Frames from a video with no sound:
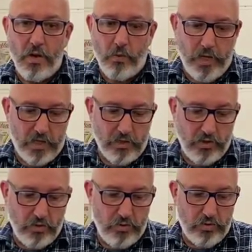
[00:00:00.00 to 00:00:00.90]
We can
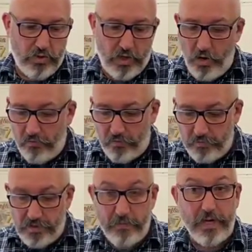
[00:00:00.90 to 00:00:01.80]
choose to go from
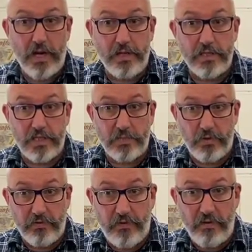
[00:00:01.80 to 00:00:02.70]
something like this
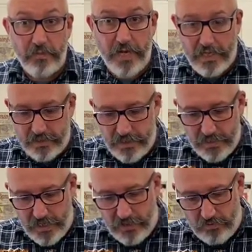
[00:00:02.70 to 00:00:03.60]
6.5 PRC
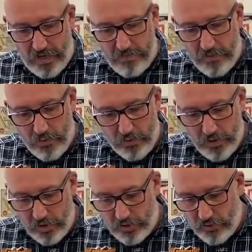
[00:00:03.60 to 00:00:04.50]
down to maybe a more
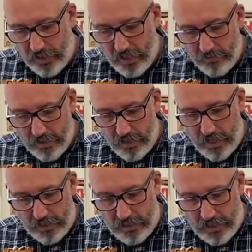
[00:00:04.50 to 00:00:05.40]
traditional caliber
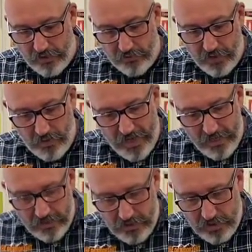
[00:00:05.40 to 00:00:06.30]
like uh, 308.
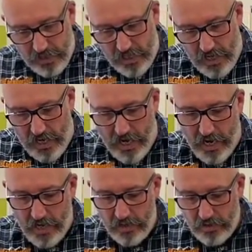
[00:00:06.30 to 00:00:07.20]

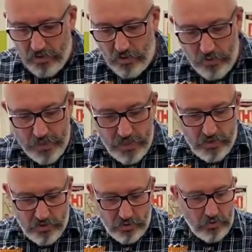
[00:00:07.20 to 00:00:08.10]
And all we need to
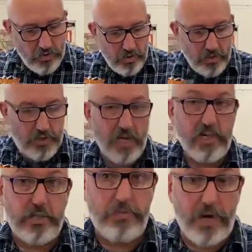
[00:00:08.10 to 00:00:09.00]
do is
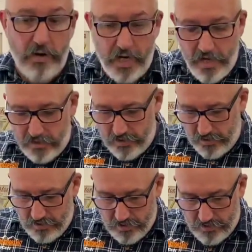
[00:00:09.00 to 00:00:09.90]
change the barrel
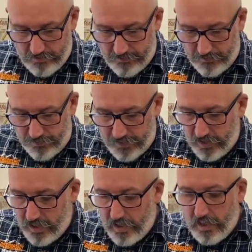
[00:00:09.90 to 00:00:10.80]

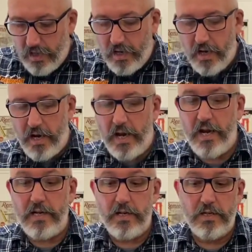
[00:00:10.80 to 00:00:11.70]
out
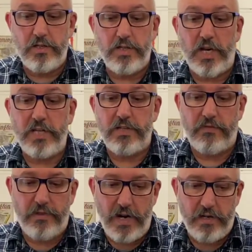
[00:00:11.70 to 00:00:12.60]
and change the
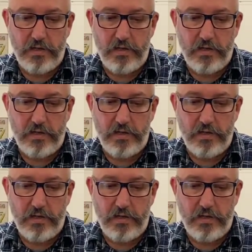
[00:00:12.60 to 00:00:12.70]
front